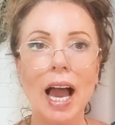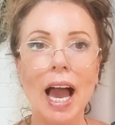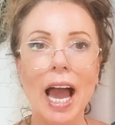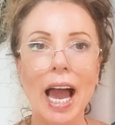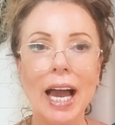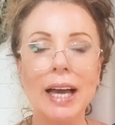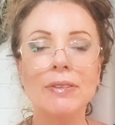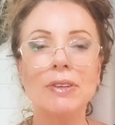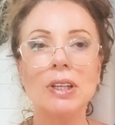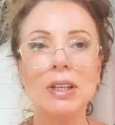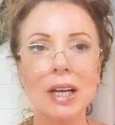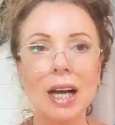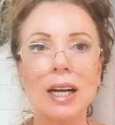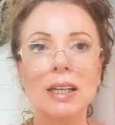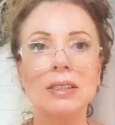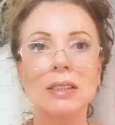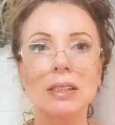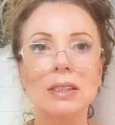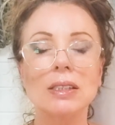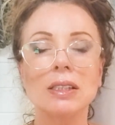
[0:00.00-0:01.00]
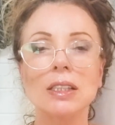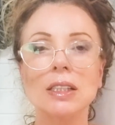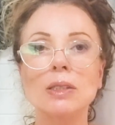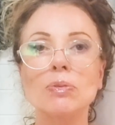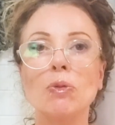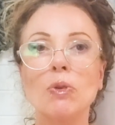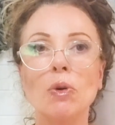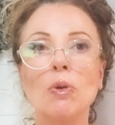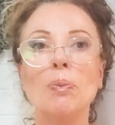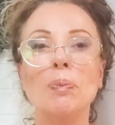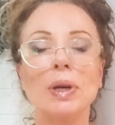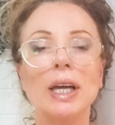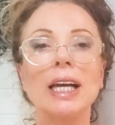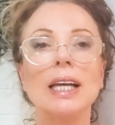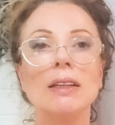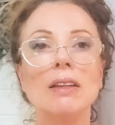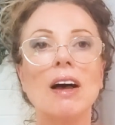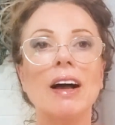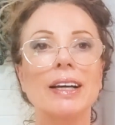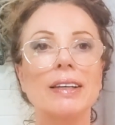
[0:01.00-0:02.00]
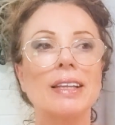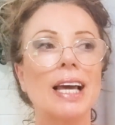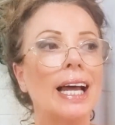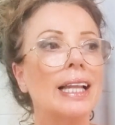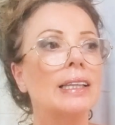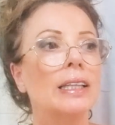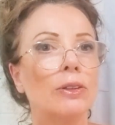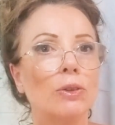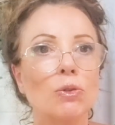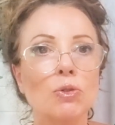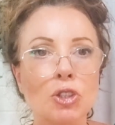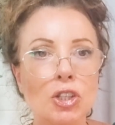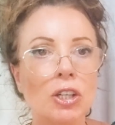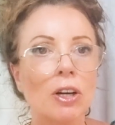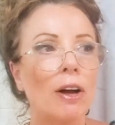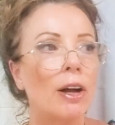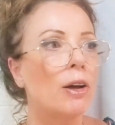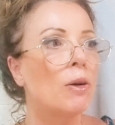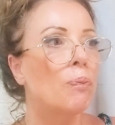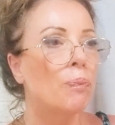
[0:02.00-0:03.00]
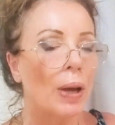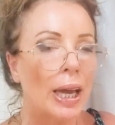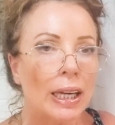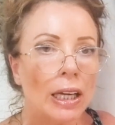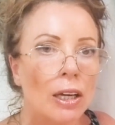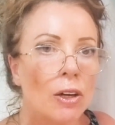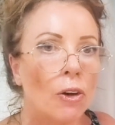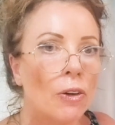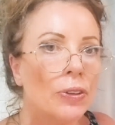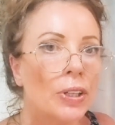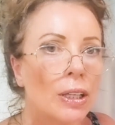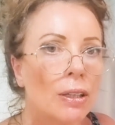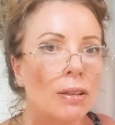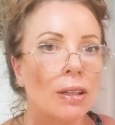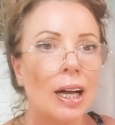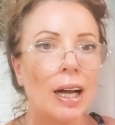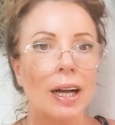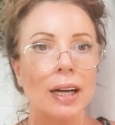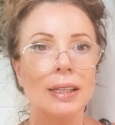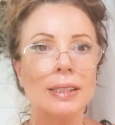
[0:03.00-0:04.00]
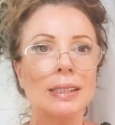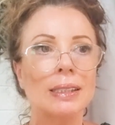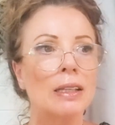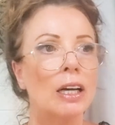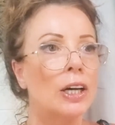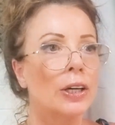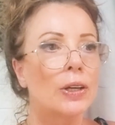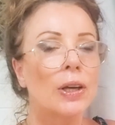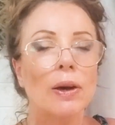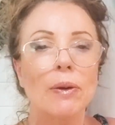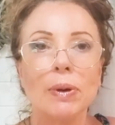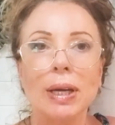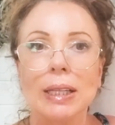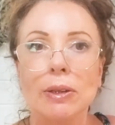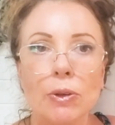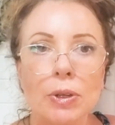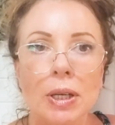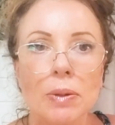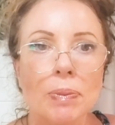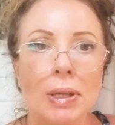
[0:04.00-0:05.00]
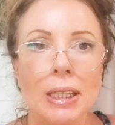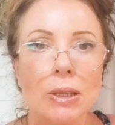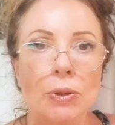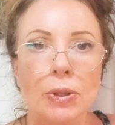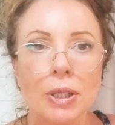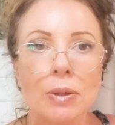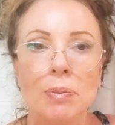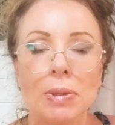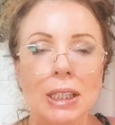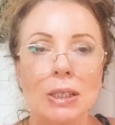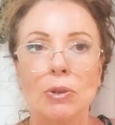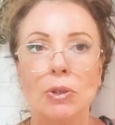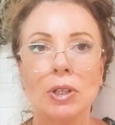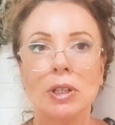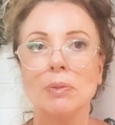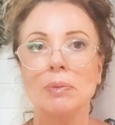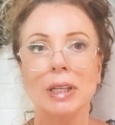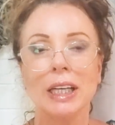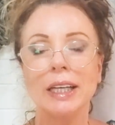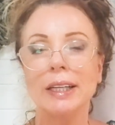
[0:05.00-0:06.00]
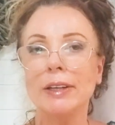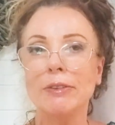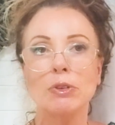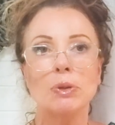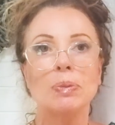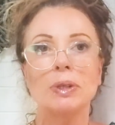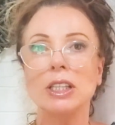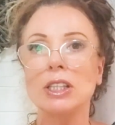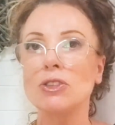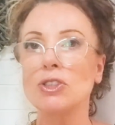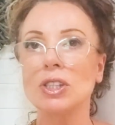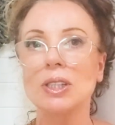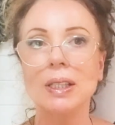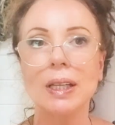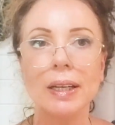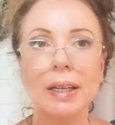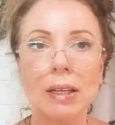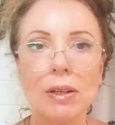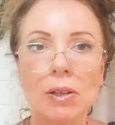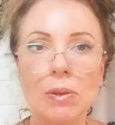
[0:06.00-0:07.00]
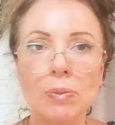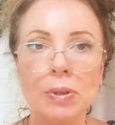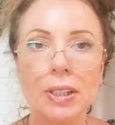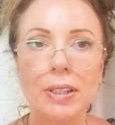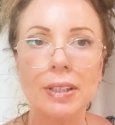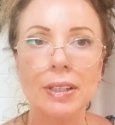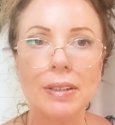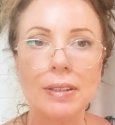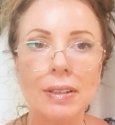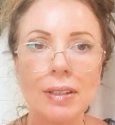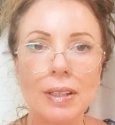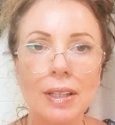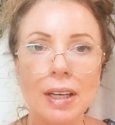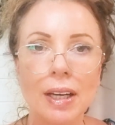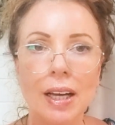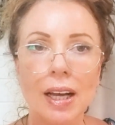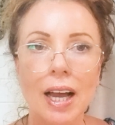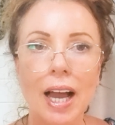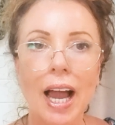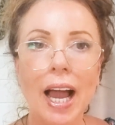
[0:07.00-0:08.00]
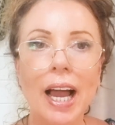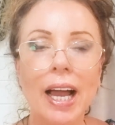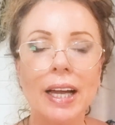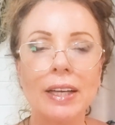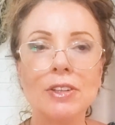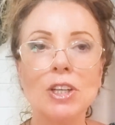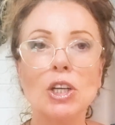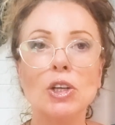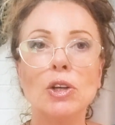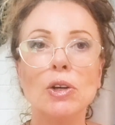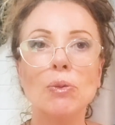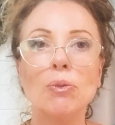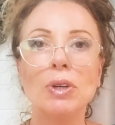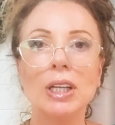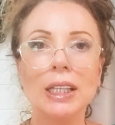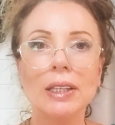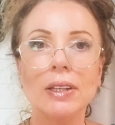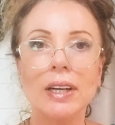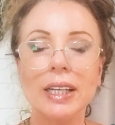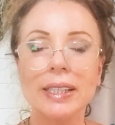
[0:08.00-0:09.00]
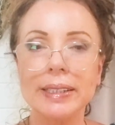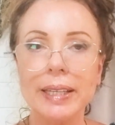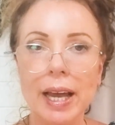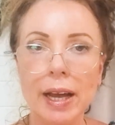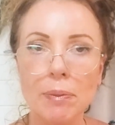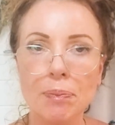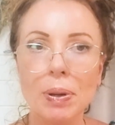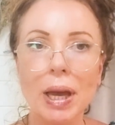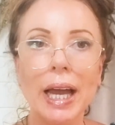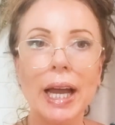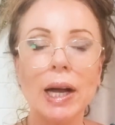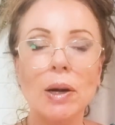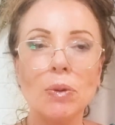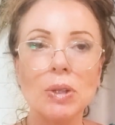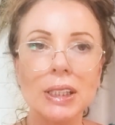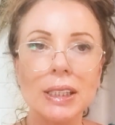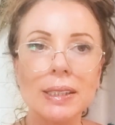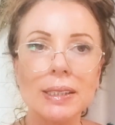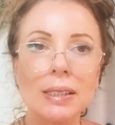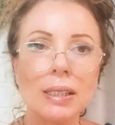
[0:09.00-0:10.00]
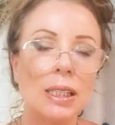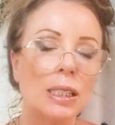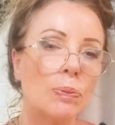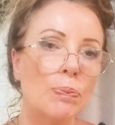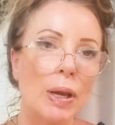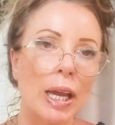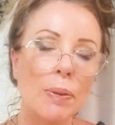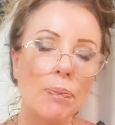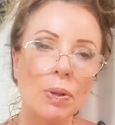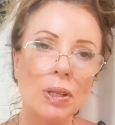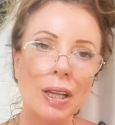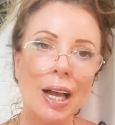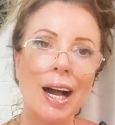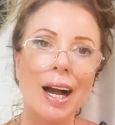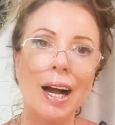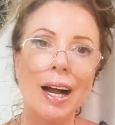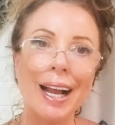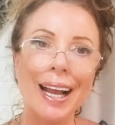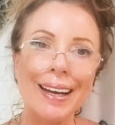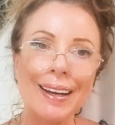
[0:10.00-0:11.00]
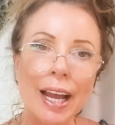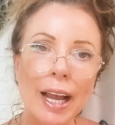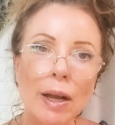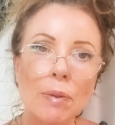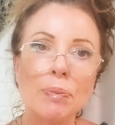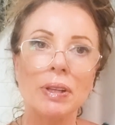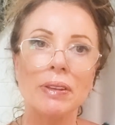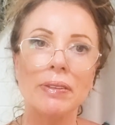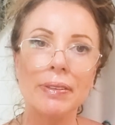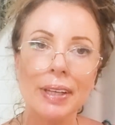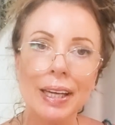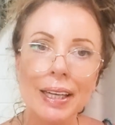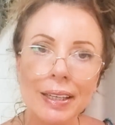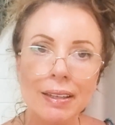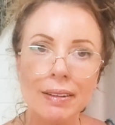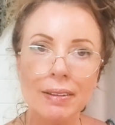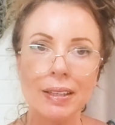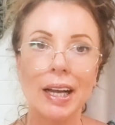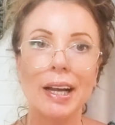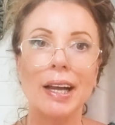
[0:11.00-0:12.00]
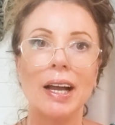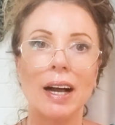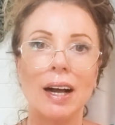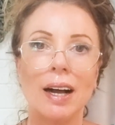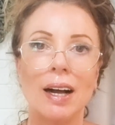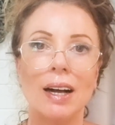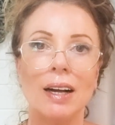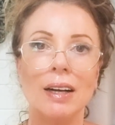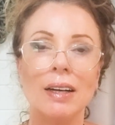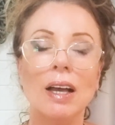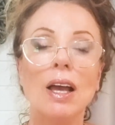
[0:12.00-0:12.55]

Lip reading: And the narcissist will be like that little child banging on the glass, going, look at me, look at me, look at me, and everybody's just getting on with it. And you realize how powerless these people are and how pathetic they are